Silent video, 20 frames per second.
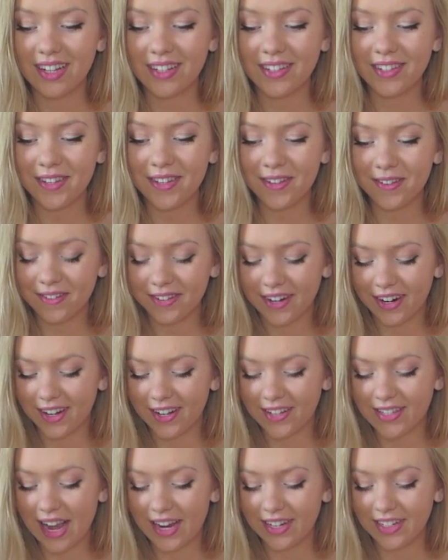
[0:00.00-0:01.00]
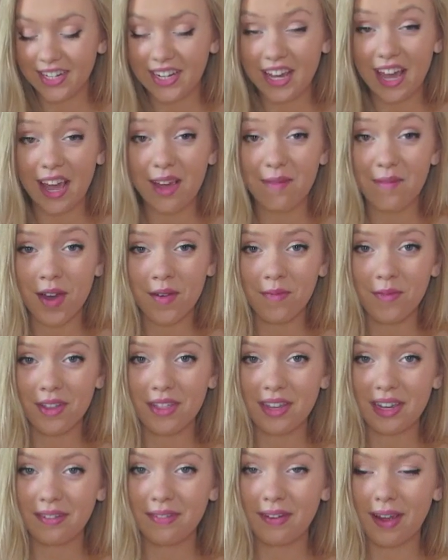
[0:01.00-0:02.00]
two girls actually came up with
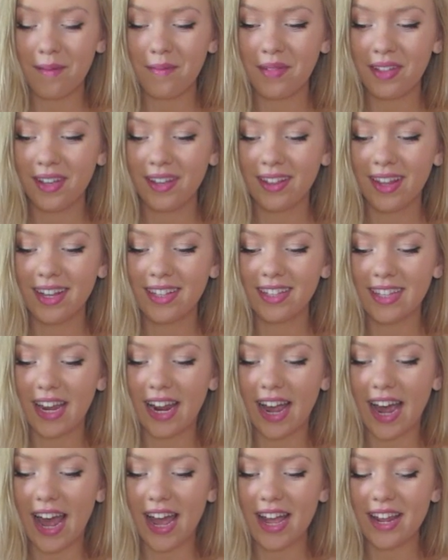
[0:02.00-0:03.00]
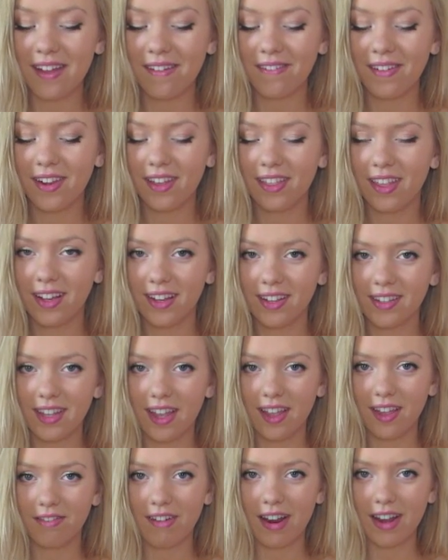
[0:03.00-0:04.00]
their family and like said hi and everything because
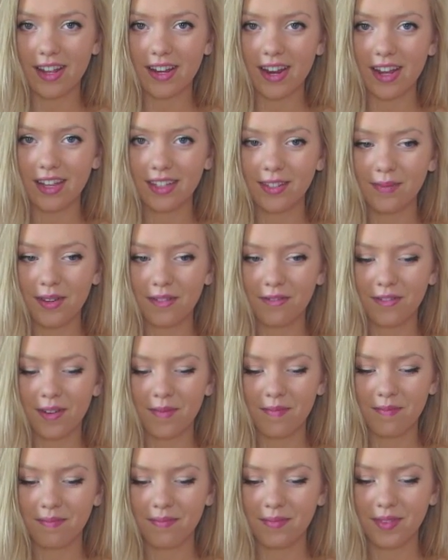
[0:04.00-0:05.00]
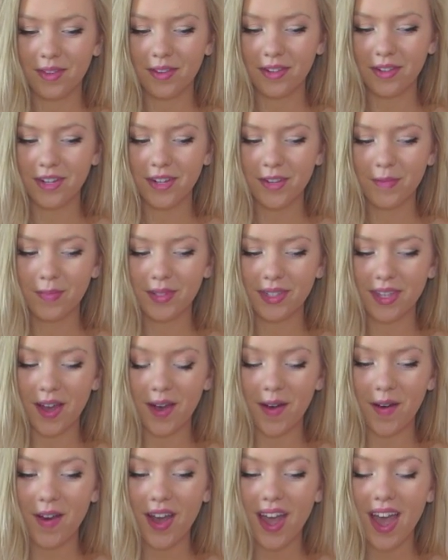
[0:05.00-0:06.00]
they like recognized me from YouTube.
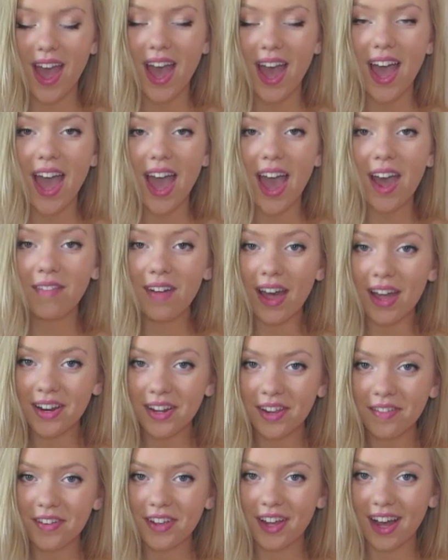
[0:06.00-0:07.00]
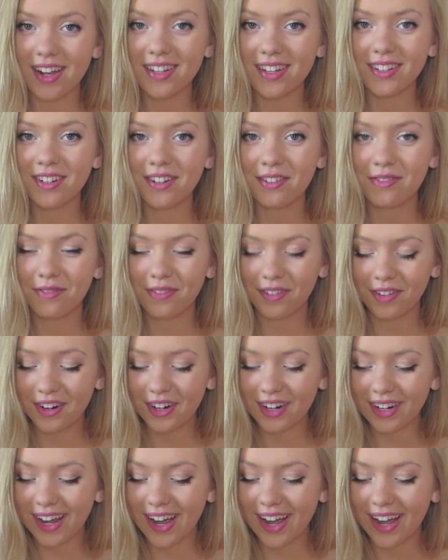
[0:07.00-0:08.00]
So if any of you guys are in
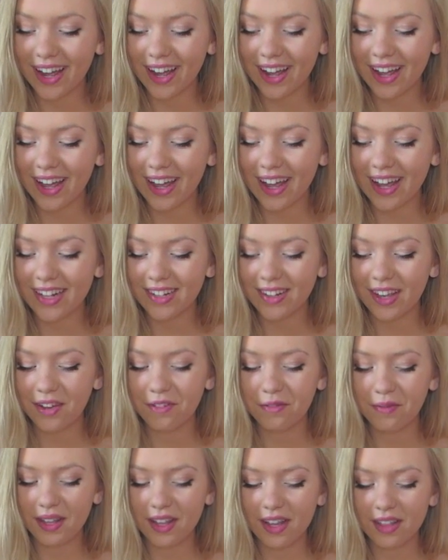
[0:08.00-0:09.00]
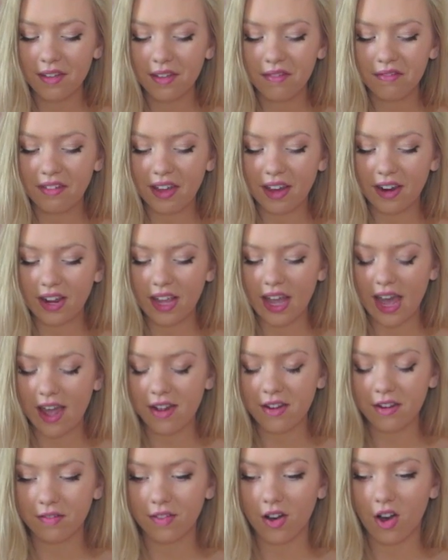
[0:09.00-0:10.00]
Florida, it'll be like the very
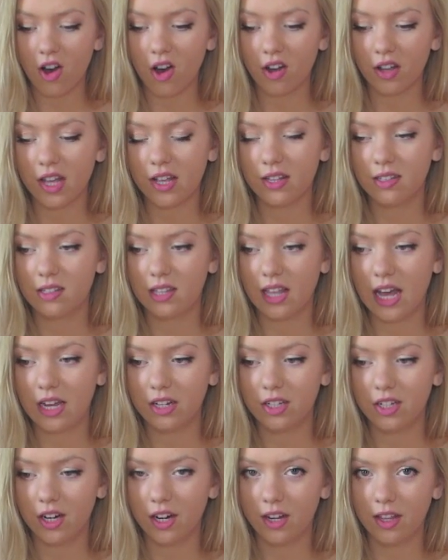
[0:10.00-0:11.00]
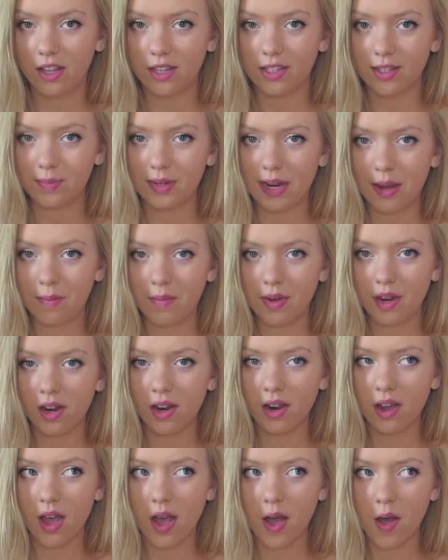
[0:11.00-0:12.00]
end of August / early
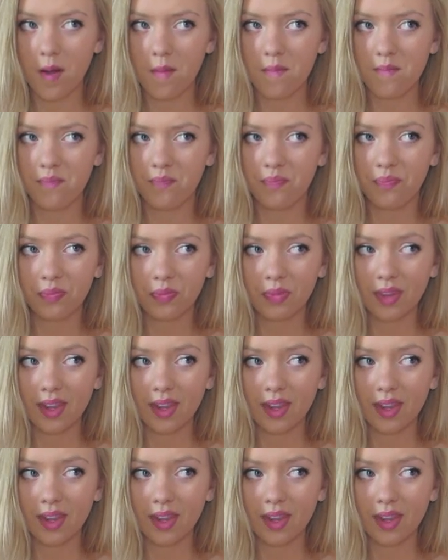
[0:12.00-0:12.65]
September.